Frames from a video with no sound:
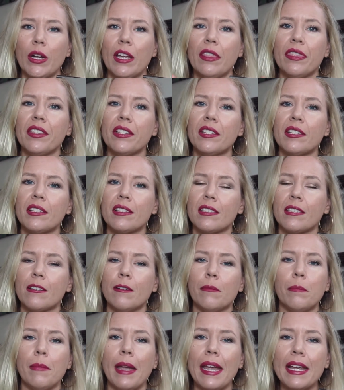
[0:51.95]
And this is the
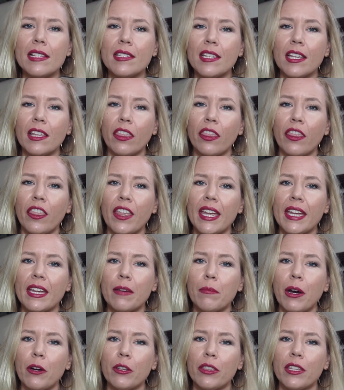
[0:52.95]
amazing thing
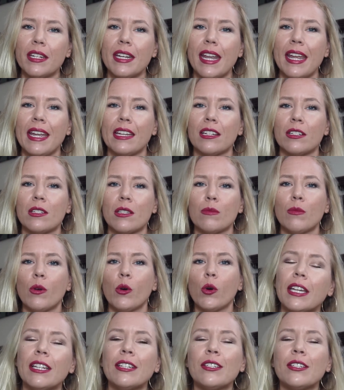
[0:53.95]
about the Naked Smoky.